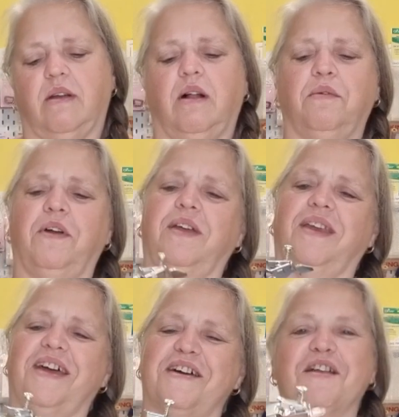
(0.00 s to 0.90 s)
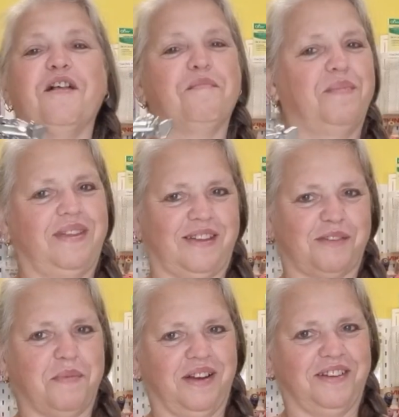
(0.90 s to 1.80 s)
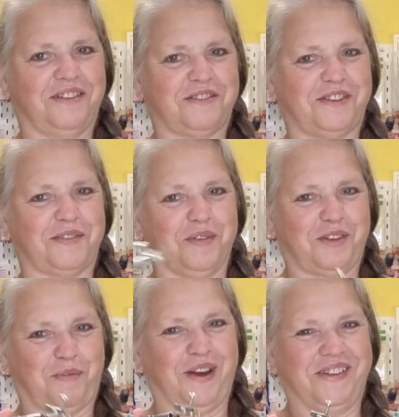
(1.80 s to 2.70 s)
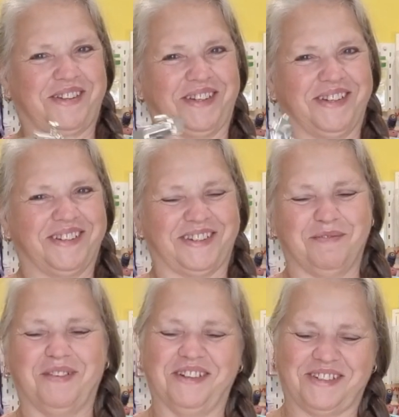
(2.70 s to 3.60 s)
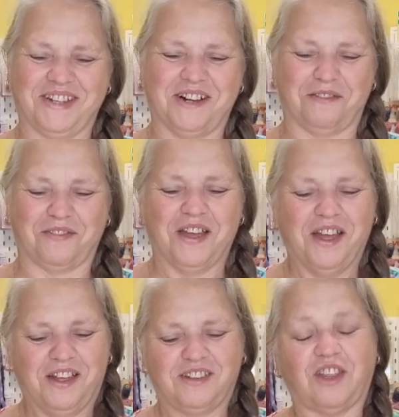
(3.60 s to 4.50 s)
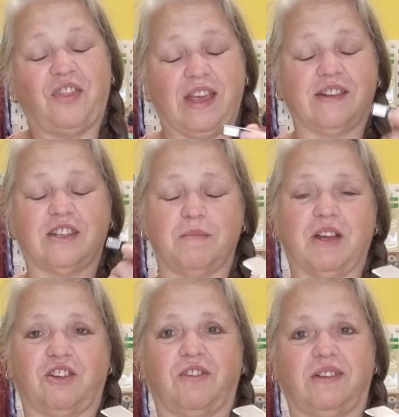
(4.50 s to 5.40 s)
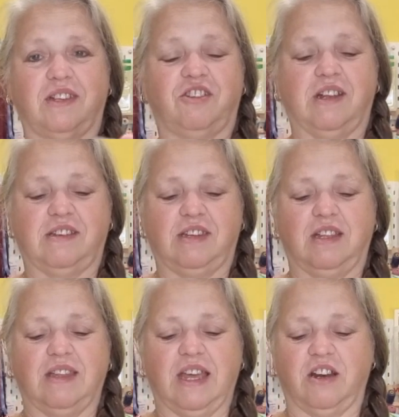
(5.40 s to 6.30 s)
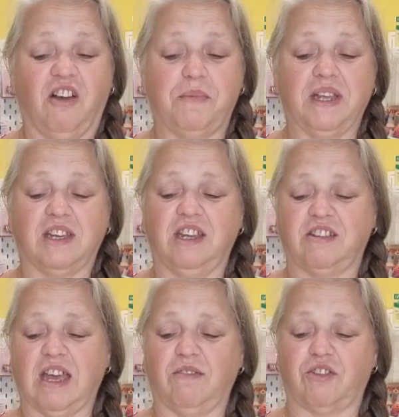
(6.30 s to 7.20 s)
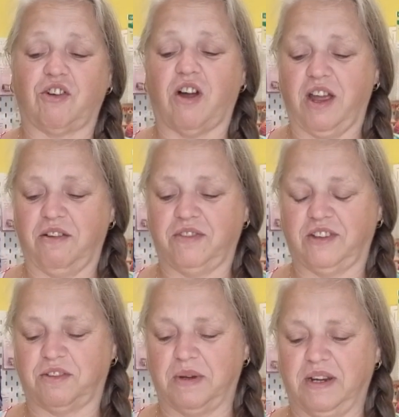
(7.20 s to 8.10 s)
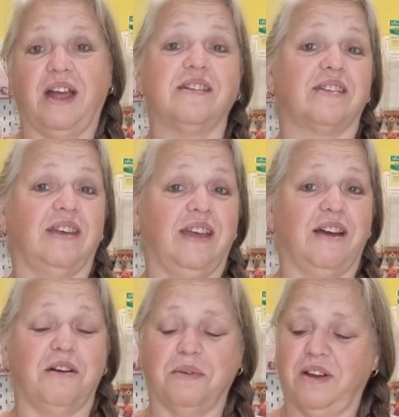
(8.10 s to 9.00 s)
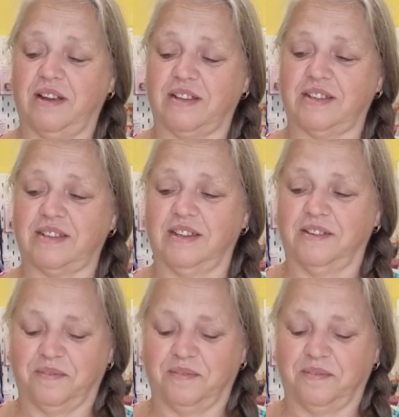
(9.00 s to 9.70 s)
I'll work it out. But that's my little Christmas present to myself. So thanks so much for suggesting that. I've been keen to have a try of this one and see how it works.